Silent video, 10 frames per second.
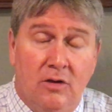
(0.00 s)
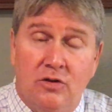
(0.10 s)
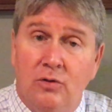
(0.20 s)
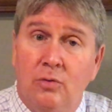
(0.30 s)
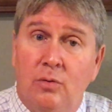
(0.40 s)

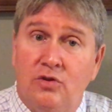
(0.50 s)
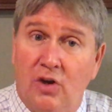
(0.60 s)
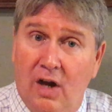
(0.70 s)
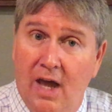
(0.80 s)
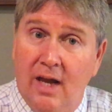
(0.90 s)
to
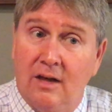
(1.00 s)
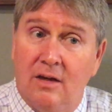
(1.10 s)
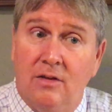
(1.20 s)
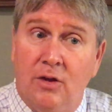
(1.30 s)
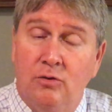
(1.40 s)

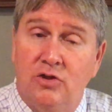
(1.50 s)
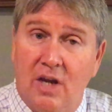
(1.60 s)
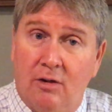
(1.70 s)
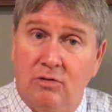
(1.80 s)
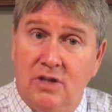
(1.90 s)
select those
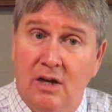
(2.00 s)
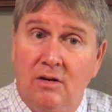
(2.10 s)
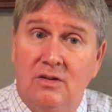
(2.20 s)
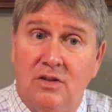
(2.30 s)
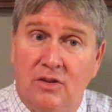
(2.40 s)

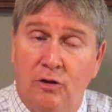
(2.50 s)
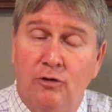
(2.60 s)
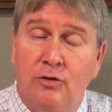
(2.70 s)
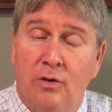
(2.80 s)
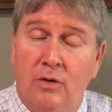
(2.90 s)
secretaries and
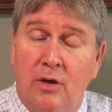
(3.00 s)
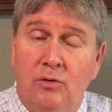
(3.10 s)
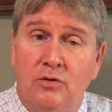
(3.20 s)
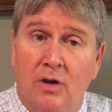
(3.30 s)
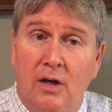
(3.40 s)

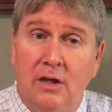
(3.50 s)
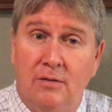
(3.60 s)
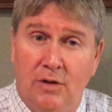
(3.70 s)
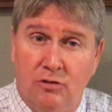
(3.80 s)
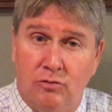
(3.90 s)
those
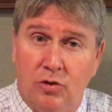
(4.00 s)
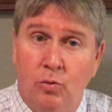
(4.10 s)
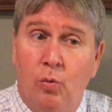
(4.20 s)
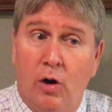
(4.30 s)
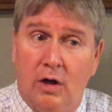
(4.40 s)
individuals who
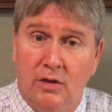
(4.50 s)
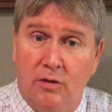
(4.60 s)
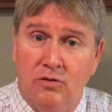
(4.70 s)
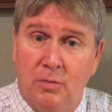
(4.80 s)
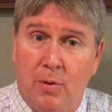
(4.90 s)
work in
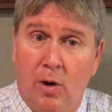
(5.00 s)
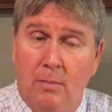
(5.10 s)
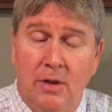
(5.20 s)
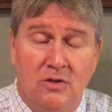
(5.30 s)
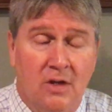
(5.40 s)
those
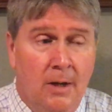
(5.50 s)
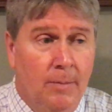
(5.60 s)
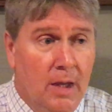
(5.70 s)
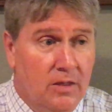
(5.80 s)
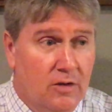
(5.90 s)
departments.
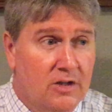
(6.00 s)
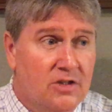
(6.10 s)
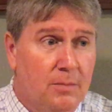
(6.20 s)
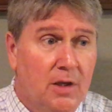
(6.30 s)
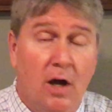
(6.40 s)
There is
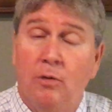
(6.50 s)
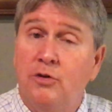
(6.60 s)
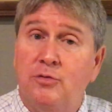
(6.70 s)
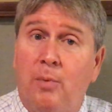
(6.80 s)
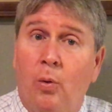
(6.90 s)
something called the
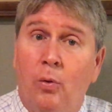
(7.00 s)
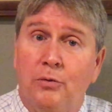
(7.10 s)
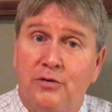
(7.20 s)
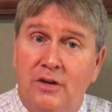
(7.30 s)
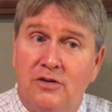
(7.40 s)
spoil
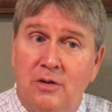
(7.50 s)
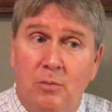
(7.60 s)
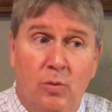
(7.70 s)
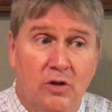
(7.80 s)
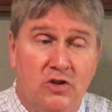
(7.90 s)

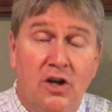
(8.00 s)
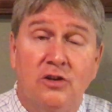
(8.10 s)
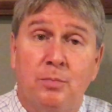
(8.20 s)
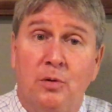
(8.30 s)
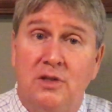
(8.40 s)
system, which does
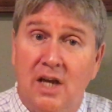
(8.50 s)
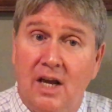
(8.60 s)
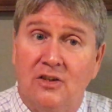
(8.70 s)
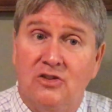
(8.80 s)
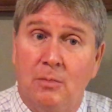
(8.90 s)

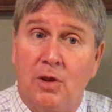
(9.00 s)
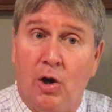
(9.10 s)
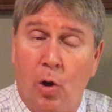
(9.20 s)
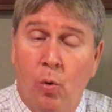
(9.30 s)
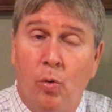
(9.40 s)
protect some of the
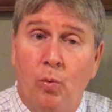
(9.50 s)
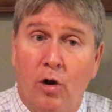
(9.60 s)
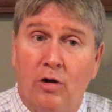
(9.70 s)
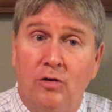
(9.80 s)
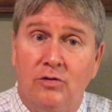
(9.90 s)
lower
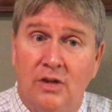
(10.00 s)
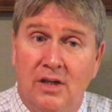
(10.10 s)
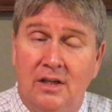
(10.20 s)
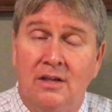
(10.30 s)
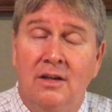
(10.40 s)
workers
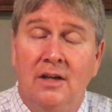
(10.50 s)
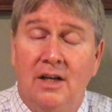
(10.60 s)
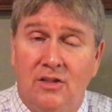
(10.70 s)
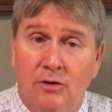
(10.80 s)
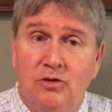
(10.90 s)
in
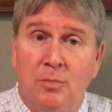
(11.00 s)
those